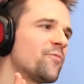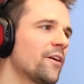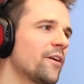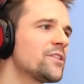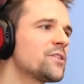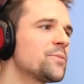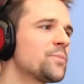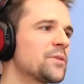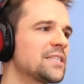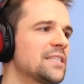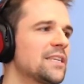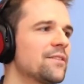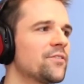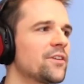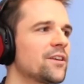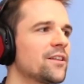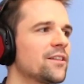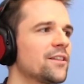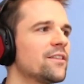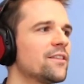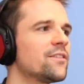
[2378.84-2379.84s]

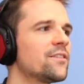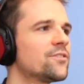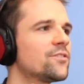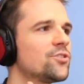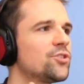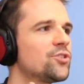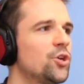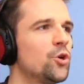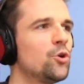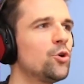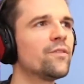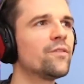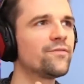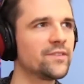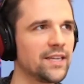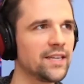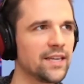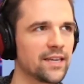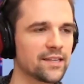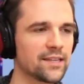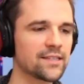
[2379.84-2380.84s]
specifically, the two of
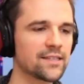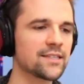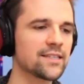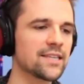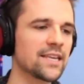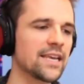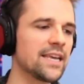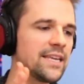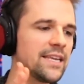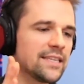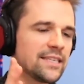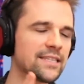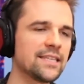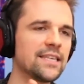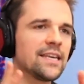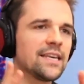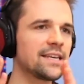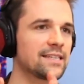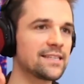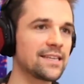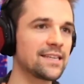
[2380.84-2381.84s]
discs is the
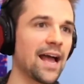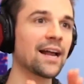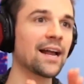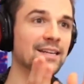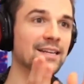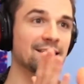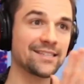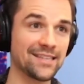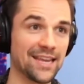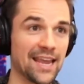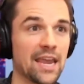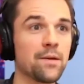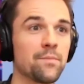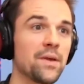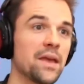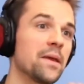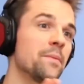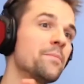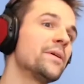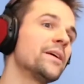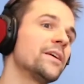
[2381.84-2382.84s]
exact same
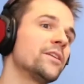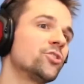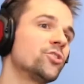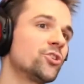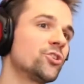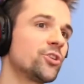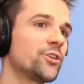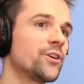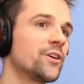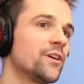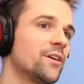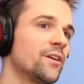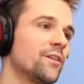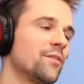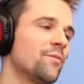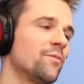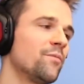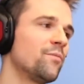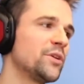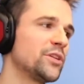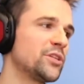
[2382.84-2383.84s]
image
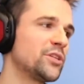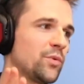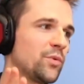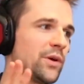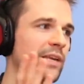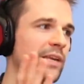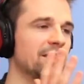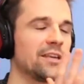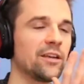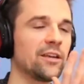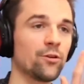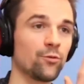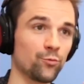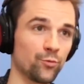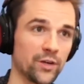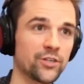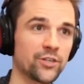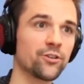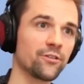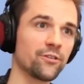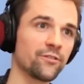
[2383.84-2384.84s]
between the
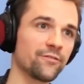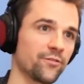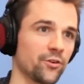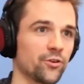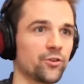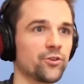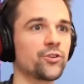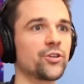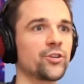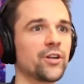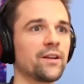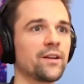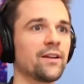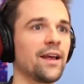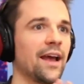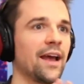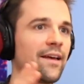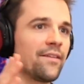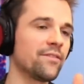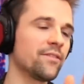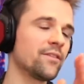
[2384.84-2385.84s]
original version
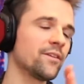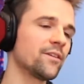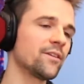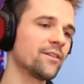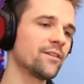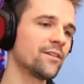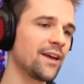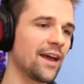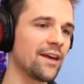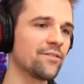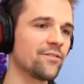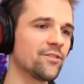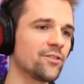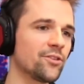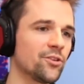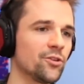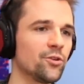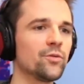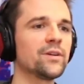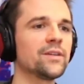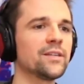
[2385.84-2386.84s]
and the
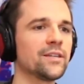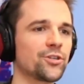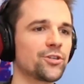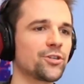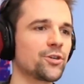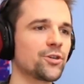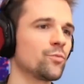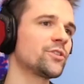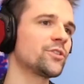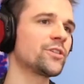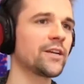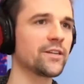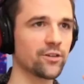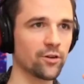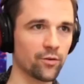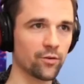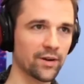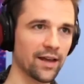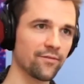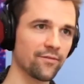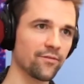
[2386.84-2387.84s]
new edition, which I
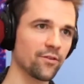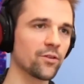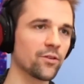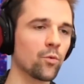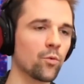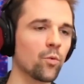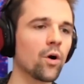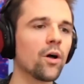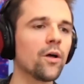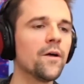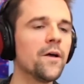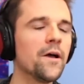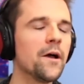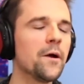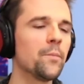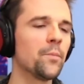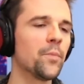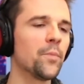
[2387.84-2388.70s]
don't have on the wall. But